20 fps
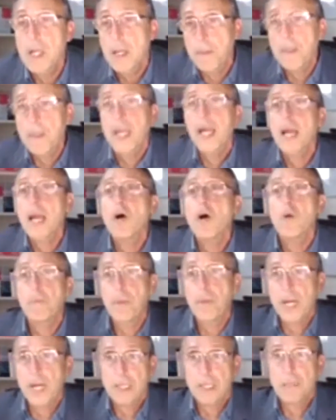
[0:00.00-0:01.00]
but I hope
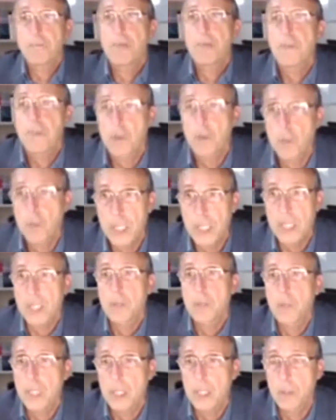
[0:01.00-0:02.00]
other people will
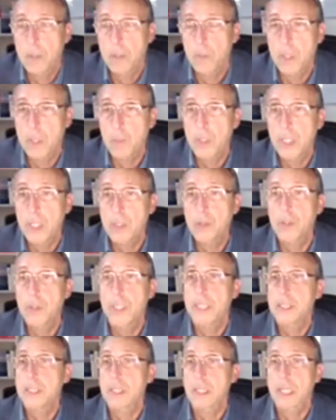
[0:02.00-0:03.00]
do
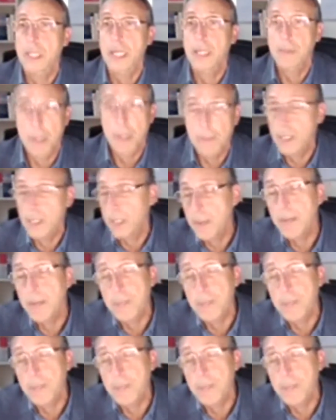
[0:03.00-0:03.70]
it. Okay, I mean